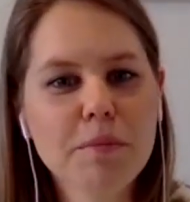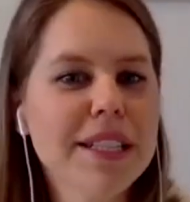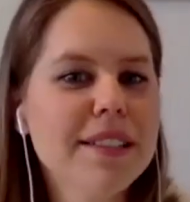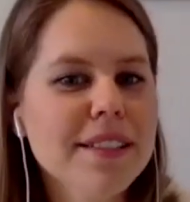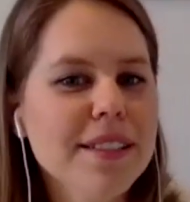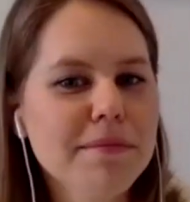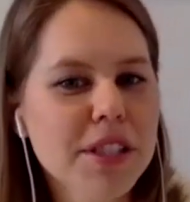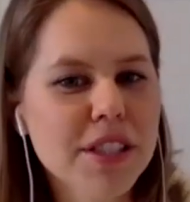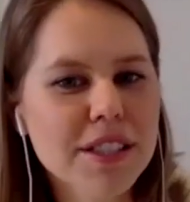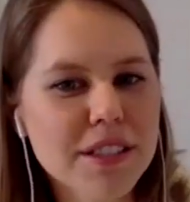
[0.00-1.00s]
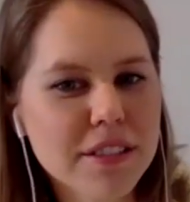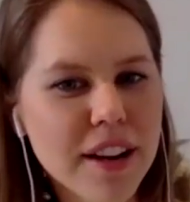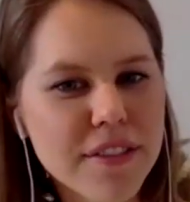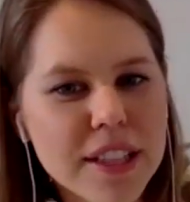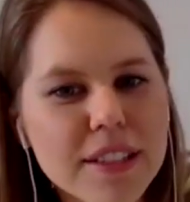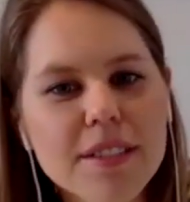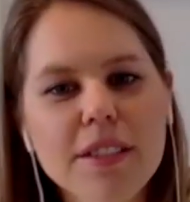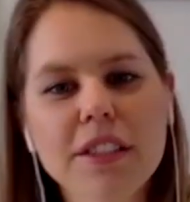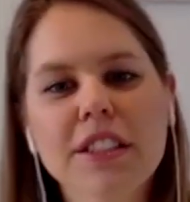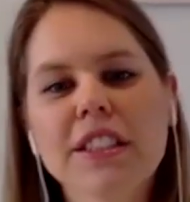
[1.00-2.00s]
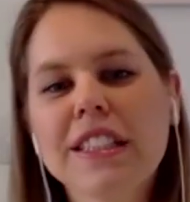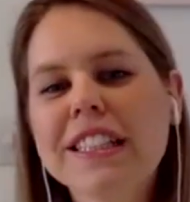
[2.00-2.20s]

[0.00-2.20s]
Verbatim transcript: bids and submissions and graphics so